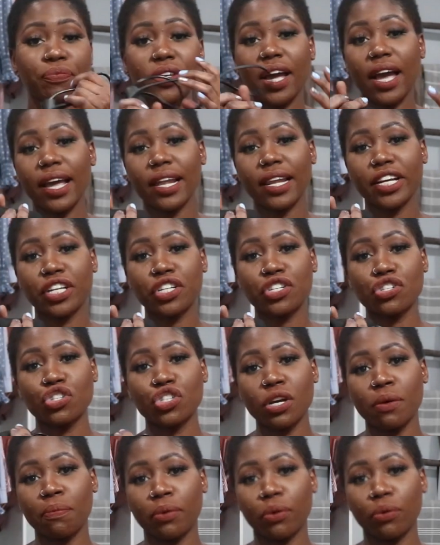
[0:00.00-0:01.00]
I like to
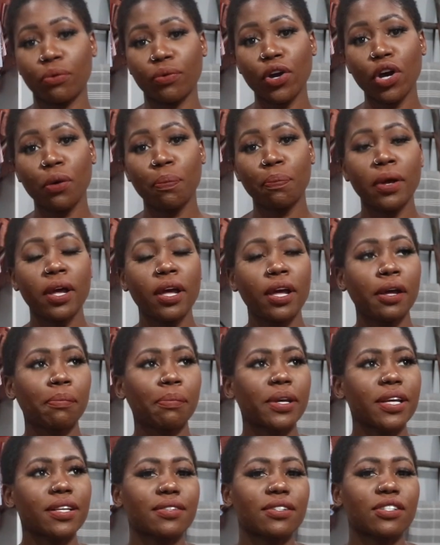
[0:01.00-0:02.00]
jump a rope
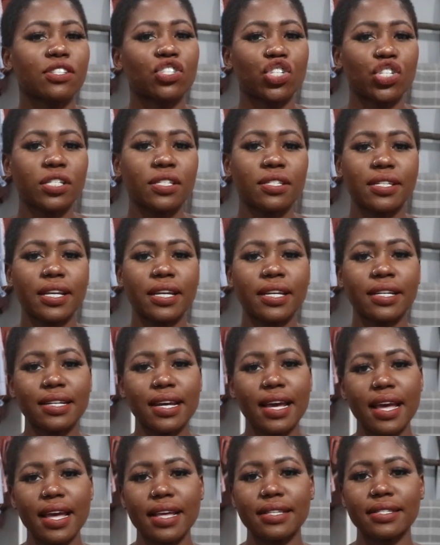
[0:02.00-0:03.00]
because it's just
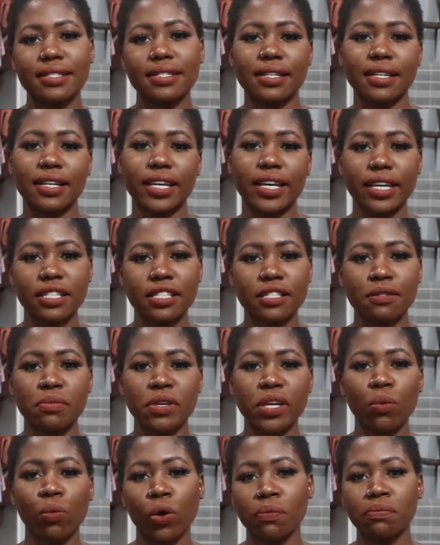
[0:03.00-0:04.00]
intense and it gets
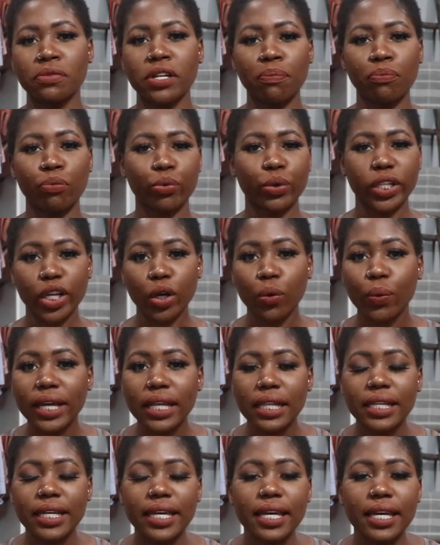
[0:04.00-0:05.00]
me warmed up really
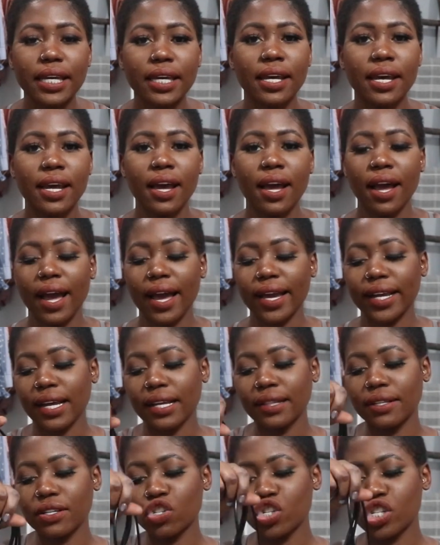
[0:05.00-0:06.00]
quickly. I
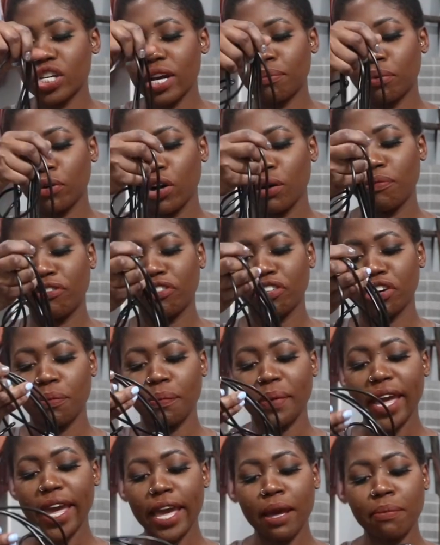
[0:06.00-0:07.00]
got this jump rope from
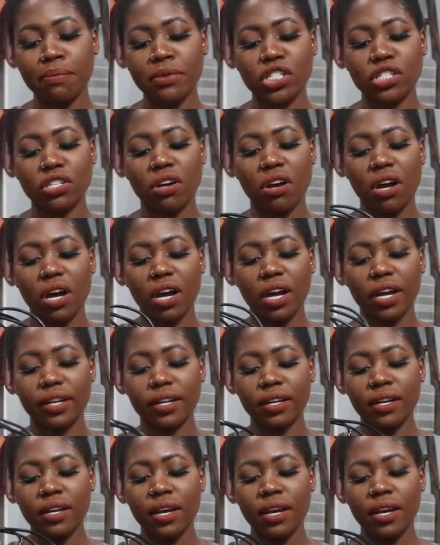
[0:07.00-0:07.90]
Amazon